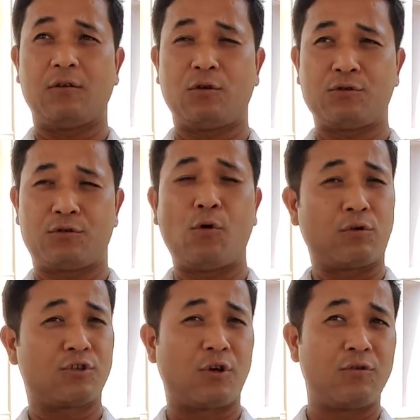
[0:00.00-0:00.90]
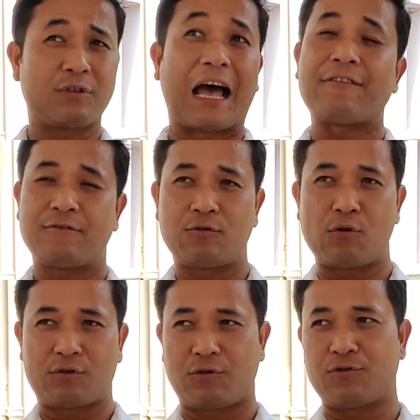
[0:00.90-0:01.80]
those talk shows, live
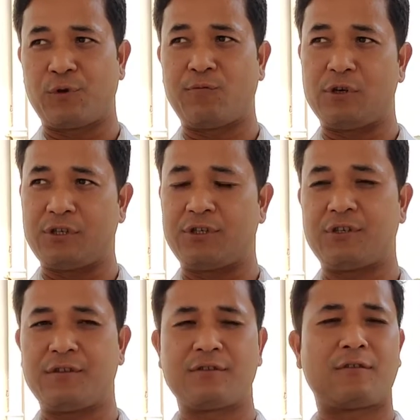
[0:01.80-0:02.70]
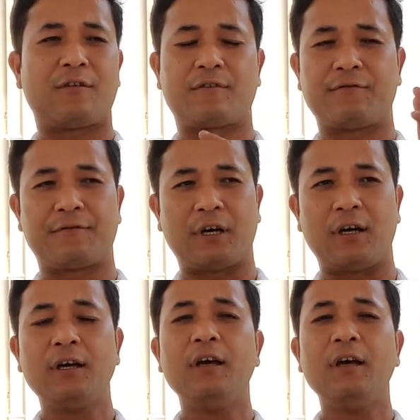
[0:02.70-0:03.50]
talk shows with politicians, a lot of